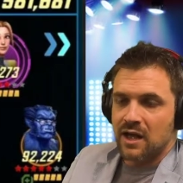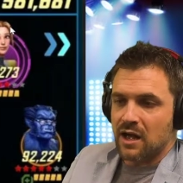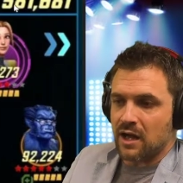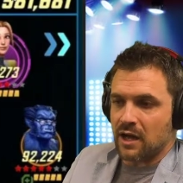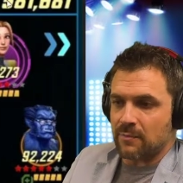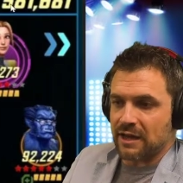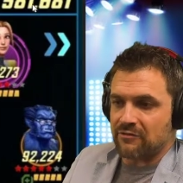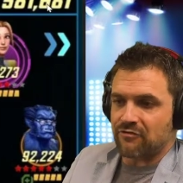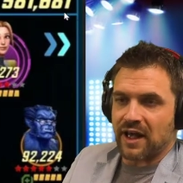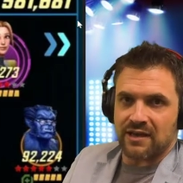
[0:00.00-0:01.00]

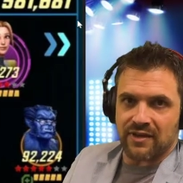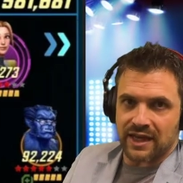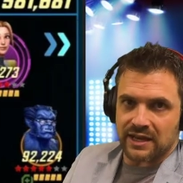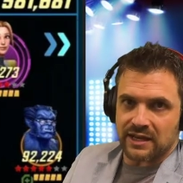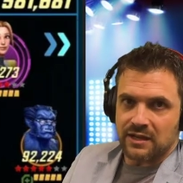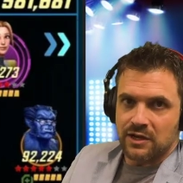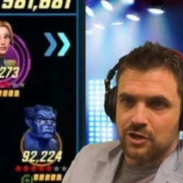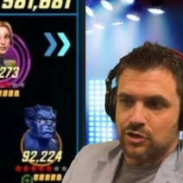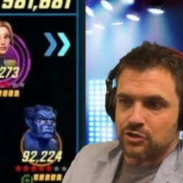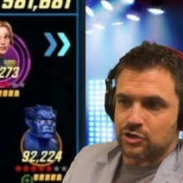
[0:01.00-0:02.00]
at 580,
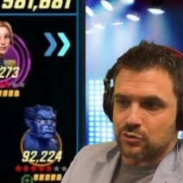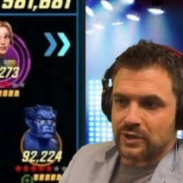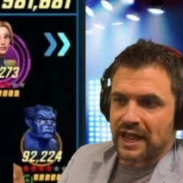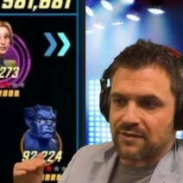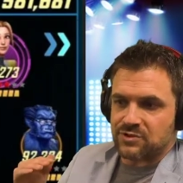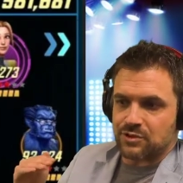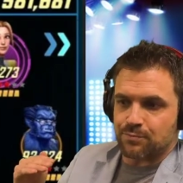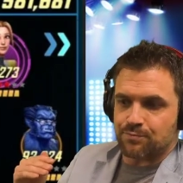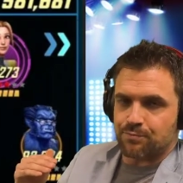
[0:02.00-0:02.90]
you would have to